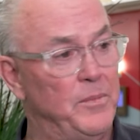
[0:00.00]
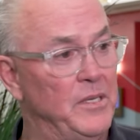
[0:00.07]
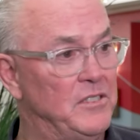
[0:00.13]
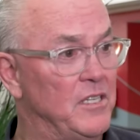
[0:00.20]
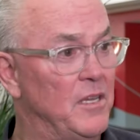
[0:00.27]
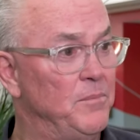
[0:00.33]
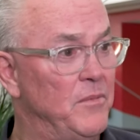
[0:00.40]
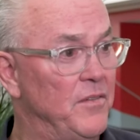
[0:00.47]
be
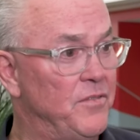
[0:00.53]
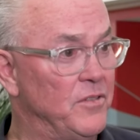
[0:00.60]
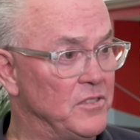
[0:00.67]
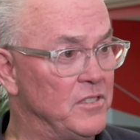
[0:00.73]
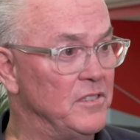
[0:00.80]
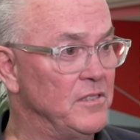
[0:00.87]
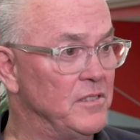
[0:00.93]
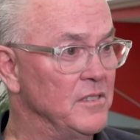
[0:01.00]
some
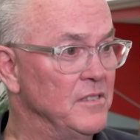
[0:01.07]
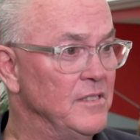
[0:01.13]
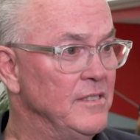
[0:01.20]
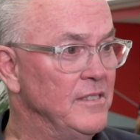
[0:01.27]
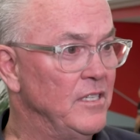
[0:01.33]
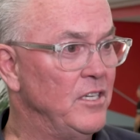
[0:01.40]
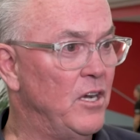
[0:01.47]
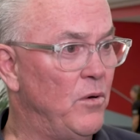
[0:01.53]
differences,
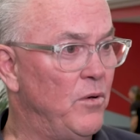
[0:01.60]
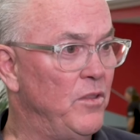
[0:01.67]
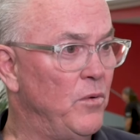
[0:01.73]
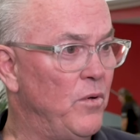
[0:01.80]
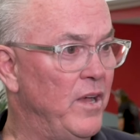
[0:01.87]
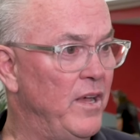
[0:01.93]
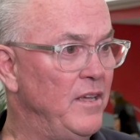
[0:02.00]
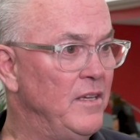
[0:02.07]
you know, in the
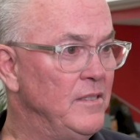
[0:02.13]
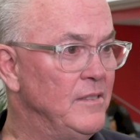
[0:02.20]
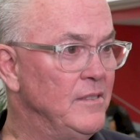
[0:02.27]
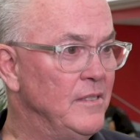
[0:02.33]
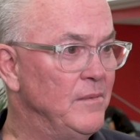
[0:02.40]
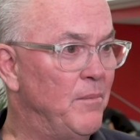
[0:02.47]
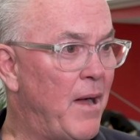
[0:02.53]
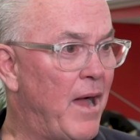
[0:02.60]
way
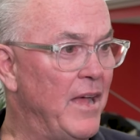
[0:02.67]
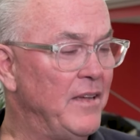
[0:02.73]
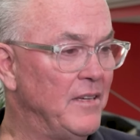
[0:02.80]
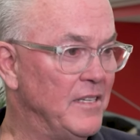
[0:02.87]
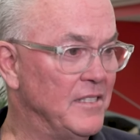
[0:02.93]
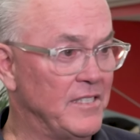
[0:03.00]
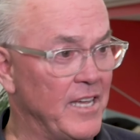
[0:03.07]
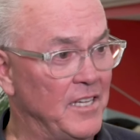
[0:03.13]
Mike
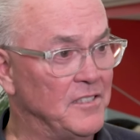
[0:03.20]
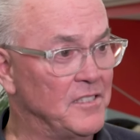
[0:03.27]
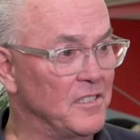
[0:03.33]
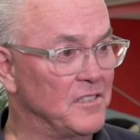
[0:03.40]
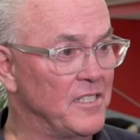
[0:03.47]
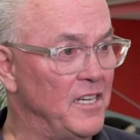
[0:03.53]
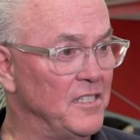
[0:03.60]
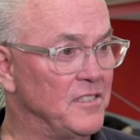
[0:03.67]
has had
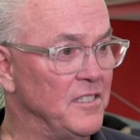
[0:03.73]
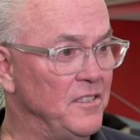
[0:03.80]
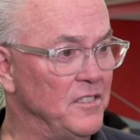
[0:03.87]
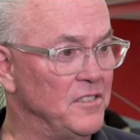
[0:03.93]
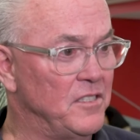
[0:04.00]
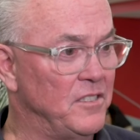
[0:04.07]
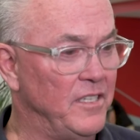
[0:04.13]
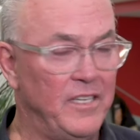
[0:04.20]
success in
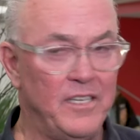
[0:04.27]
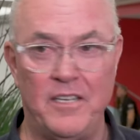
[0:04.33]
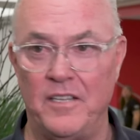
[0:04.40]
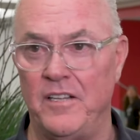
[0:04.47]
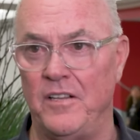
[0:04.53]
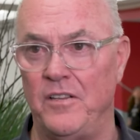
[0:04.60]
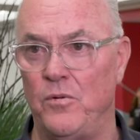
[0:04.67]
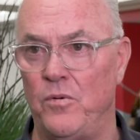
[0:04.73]
this league,
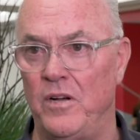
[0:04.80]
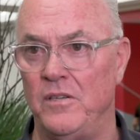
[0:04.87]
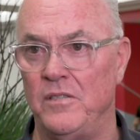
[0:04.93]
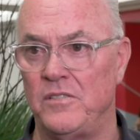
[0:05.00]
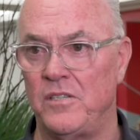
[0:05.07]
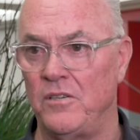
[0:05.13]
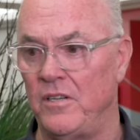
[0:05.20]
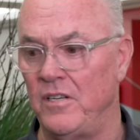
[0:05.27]
and then the way
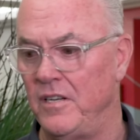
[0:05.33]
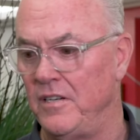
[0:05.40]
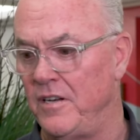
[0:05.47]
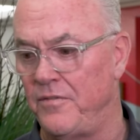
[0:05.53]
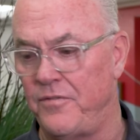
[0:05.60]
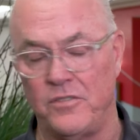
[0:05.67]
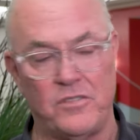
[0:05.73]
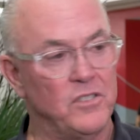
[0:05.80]
certainly a
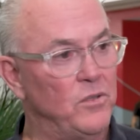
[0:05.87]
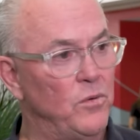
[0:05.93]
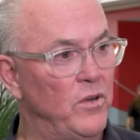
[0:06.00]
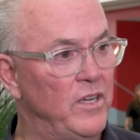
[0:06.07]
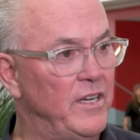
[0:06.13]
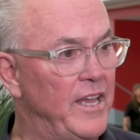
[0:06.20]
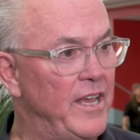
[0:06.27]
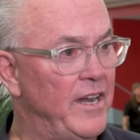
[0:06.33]
difference in the
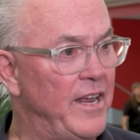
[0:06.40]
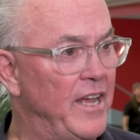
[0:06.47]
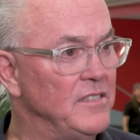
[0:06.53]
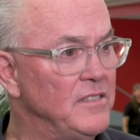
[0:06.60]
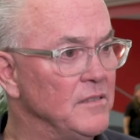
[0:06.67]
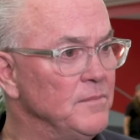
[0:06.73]
way Dan has.